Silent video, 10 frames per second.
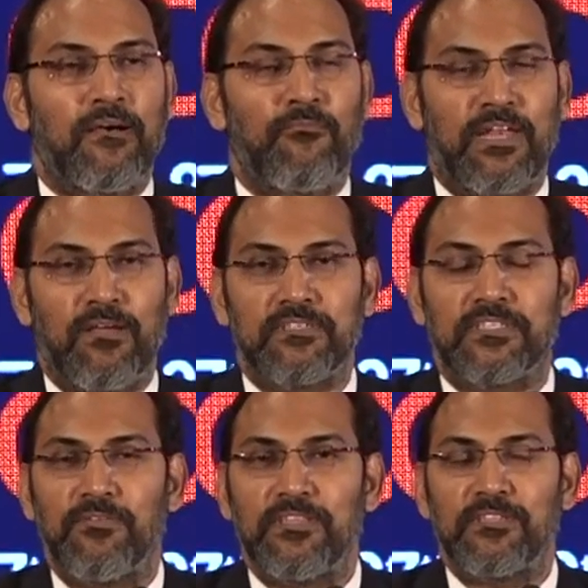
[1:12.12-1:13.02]
When I was
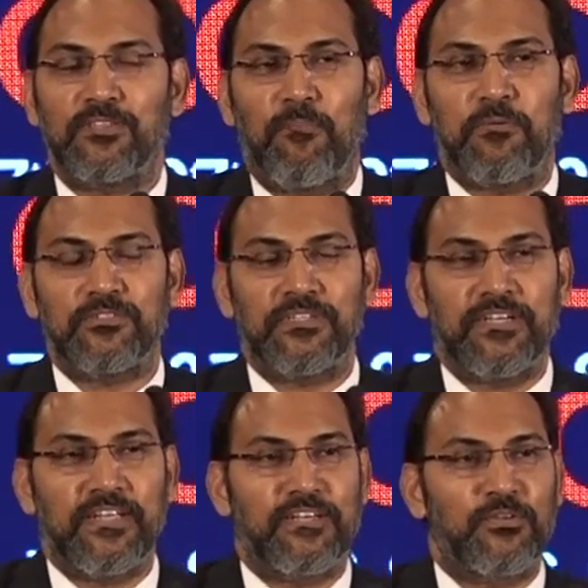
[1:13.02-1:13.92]
given this
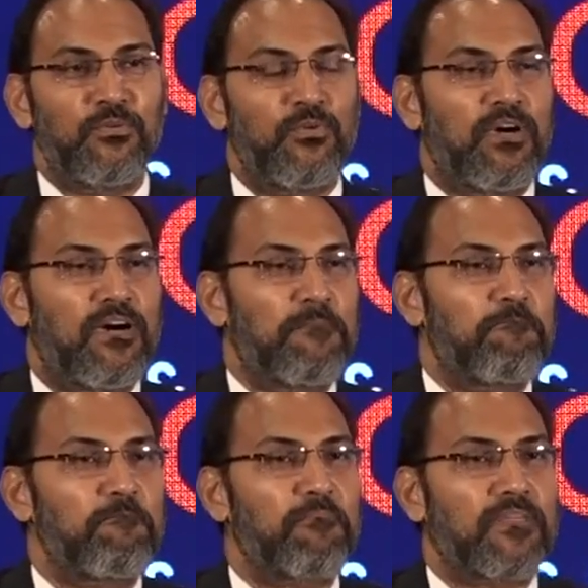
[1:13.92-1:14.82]
opportunity to
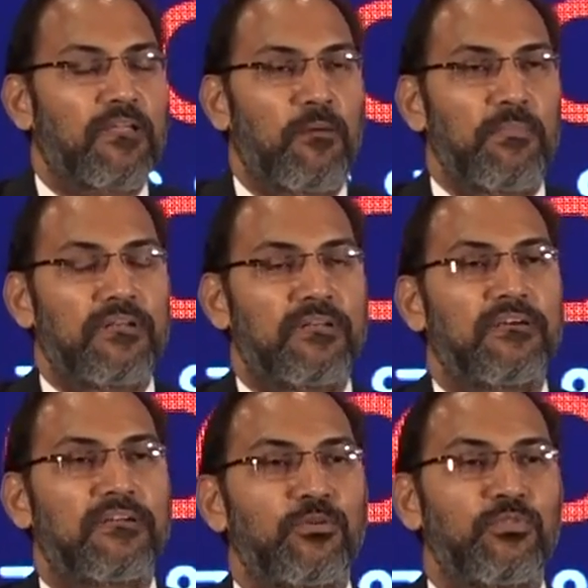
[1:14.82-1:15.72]
come and
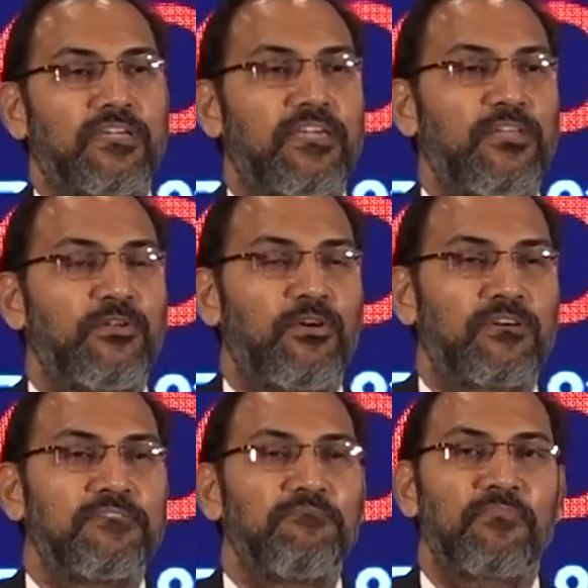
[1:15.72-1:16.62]
do the
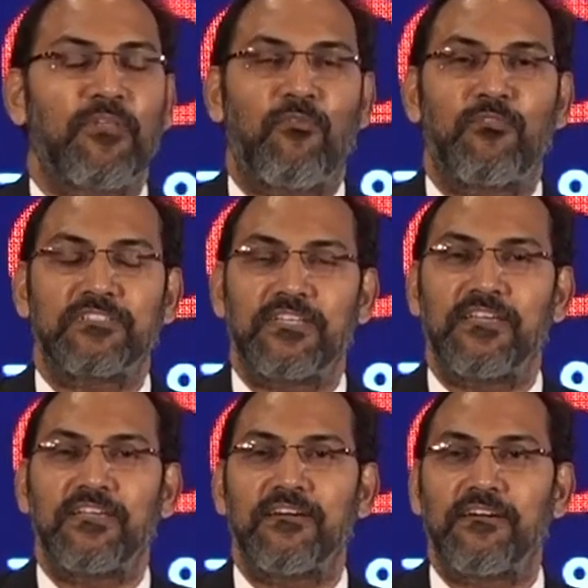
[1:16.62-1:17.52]
keynote,
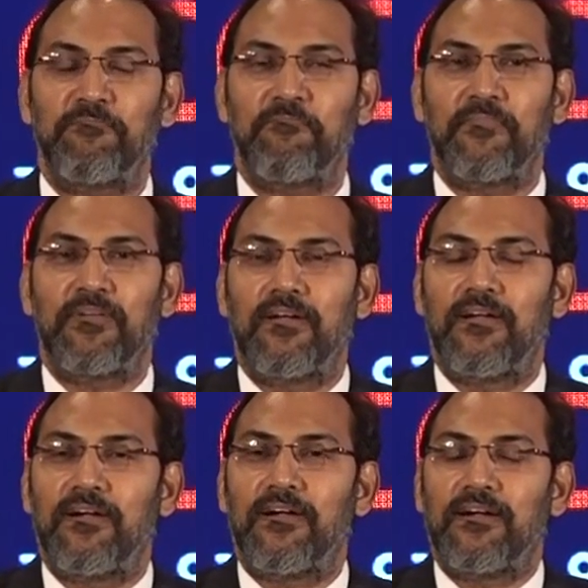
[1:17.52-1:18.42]
obviously
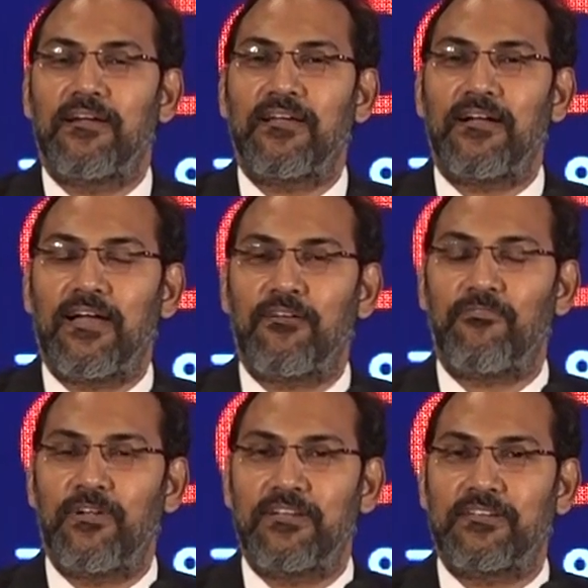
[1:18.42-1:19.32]
I
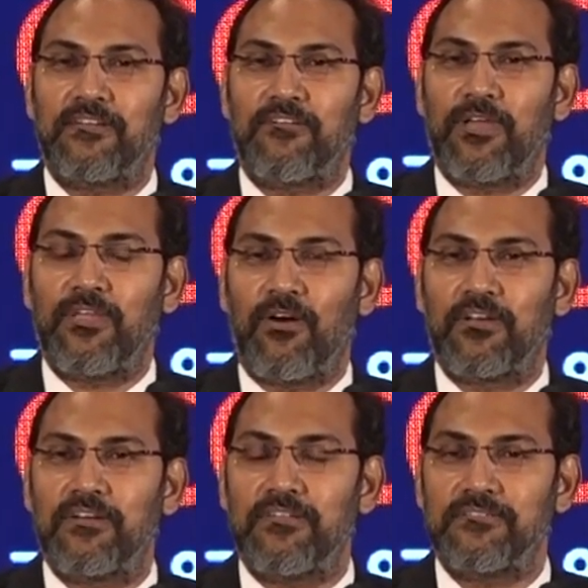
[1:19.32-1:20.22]
felt very
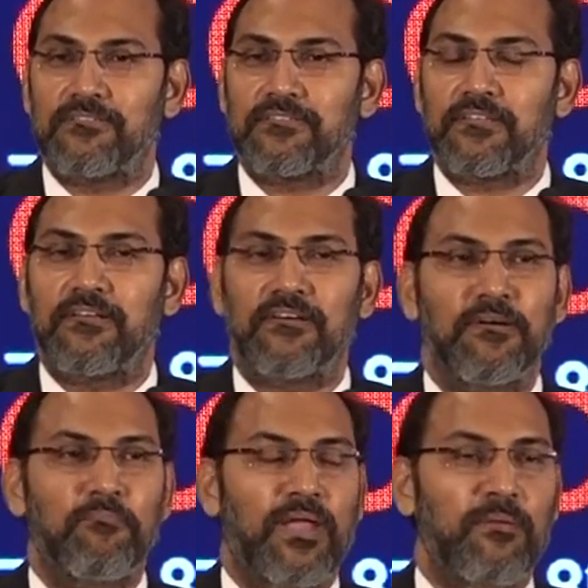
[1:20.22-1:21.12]
honored,
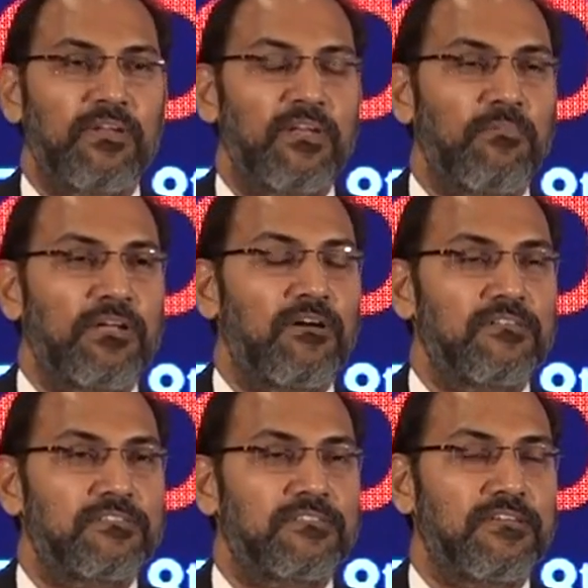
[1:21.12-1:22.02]
primarily
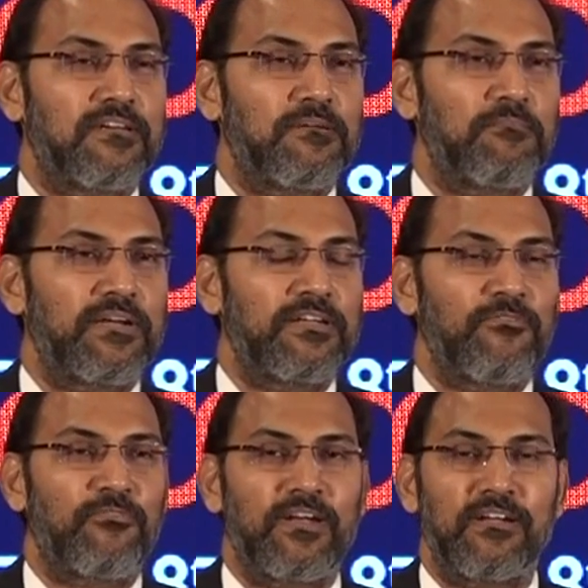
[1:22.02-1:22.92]
because my dear
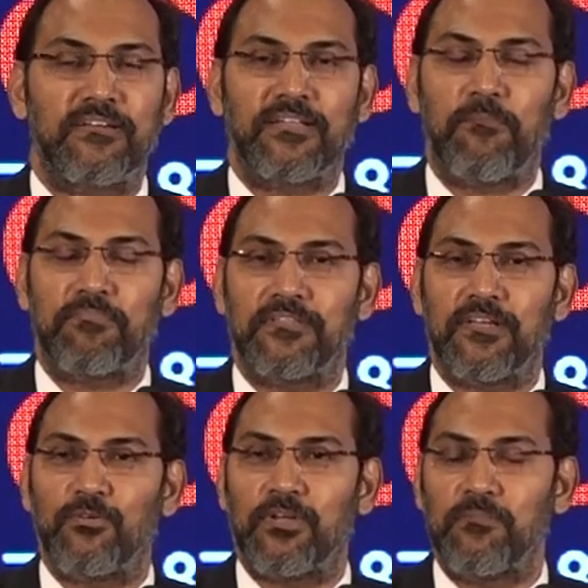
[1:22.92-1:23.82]
friend Captain
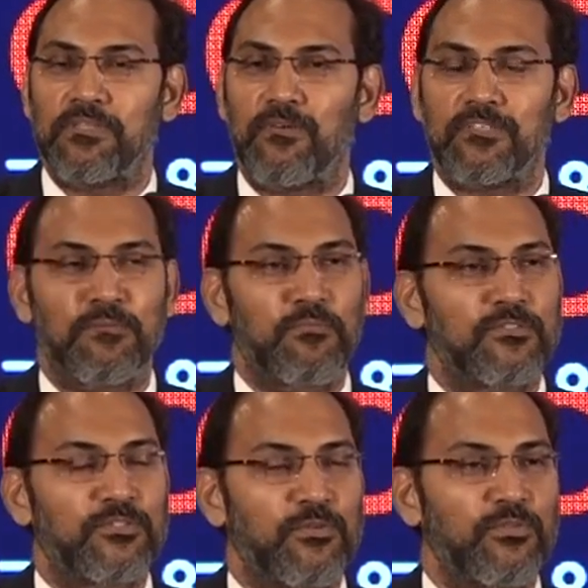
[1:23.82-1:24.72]
Raghuraman was
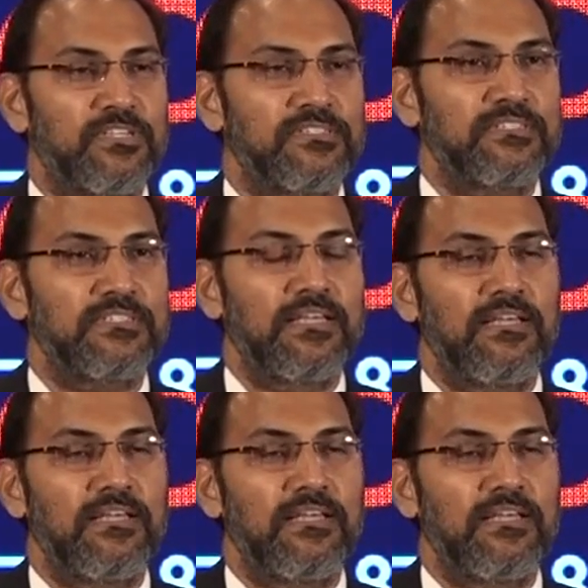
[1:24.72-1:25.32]
supposed to do this.